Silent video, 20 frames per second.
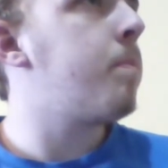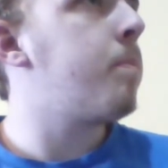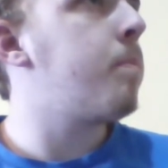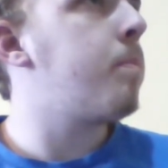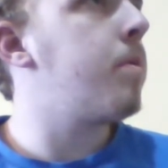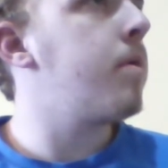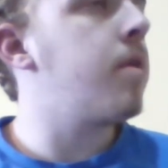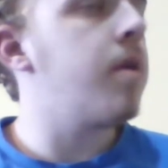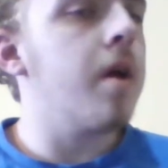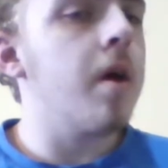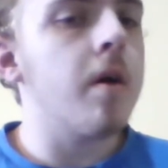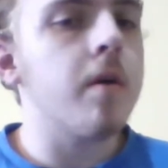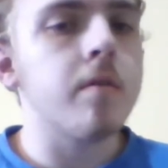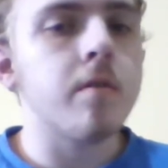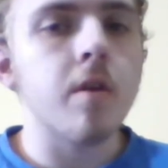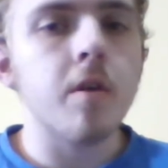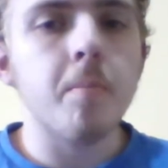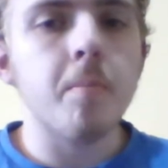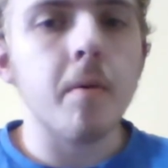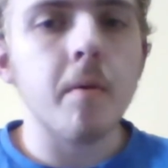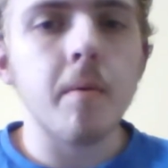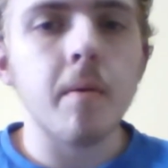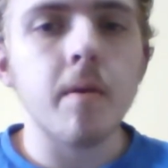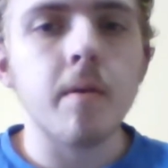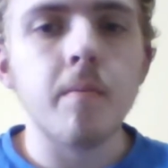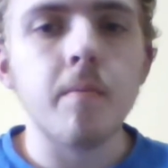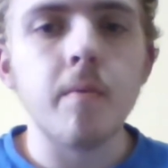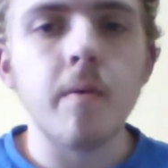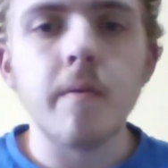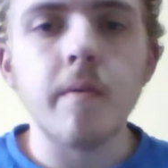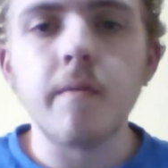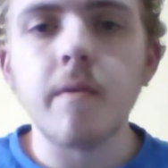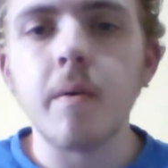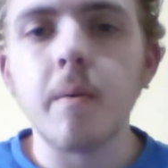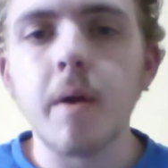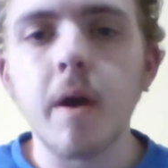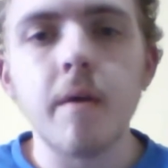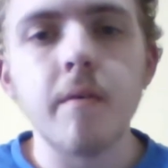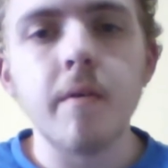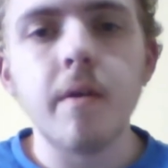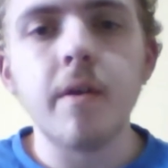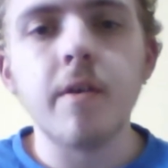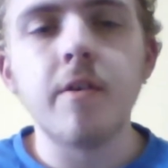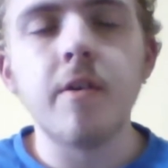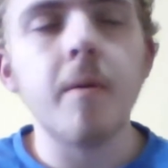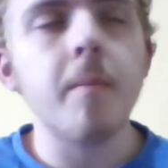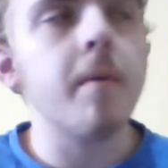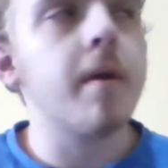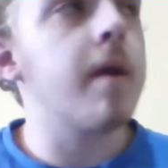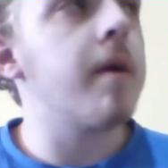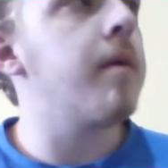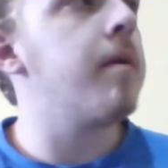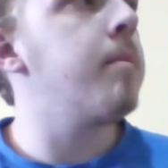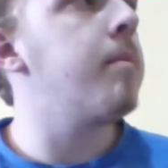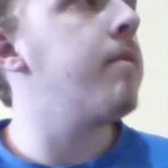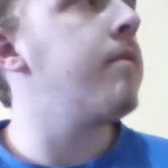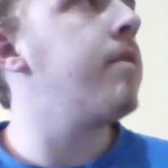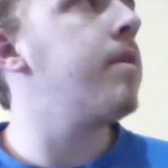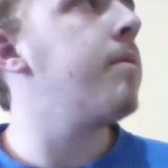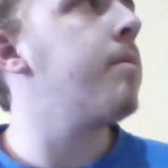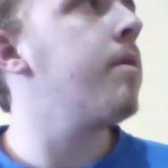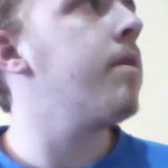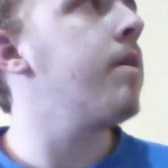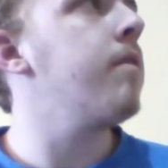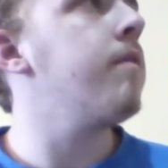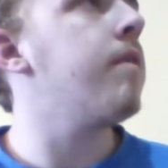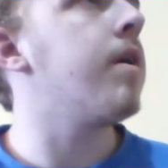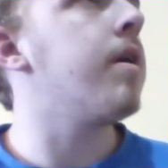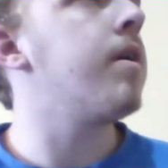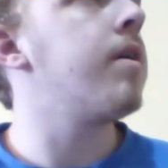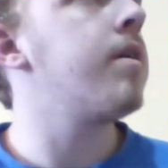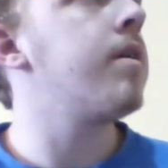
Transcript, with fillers: but yeah, I'll just probably just review every Jim Carrey movie and whatever.